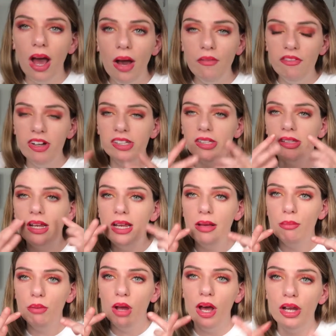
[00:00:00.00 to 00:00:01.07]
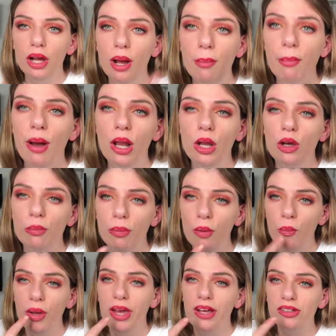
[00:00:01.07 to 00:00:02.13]
I've added the lip liner. Might look a bit
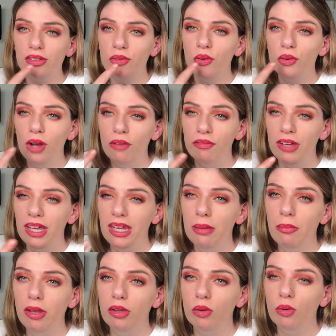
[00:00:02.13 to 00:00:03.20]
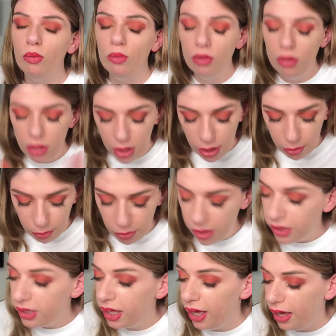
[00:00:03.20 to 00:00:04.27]
weird because I've got nothing in the middle, but
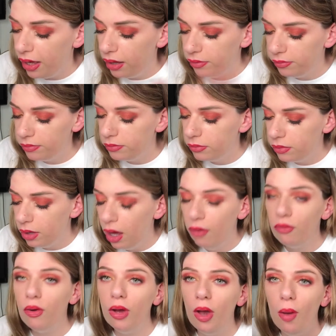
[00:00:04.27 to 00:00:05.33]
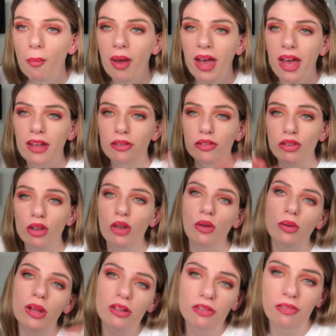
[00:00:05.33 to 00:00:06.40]
yeah, I've got it on my hands too,
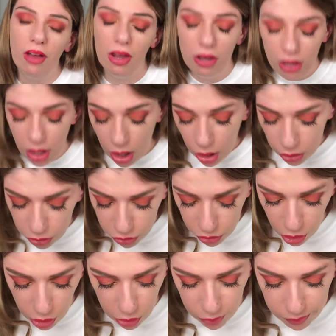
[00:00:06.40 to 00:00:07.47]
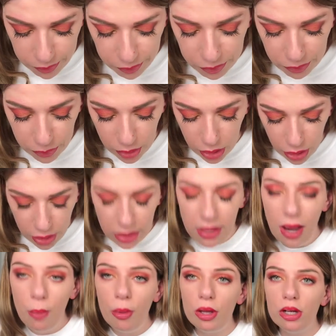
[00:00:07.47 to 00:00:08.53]
that's fun. So now I'm
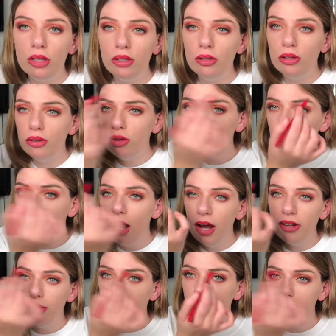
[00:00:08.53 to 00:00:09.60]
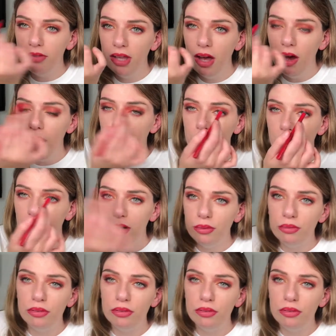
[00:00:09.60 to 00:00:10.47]
going to do the 2 lines above the eyebrows.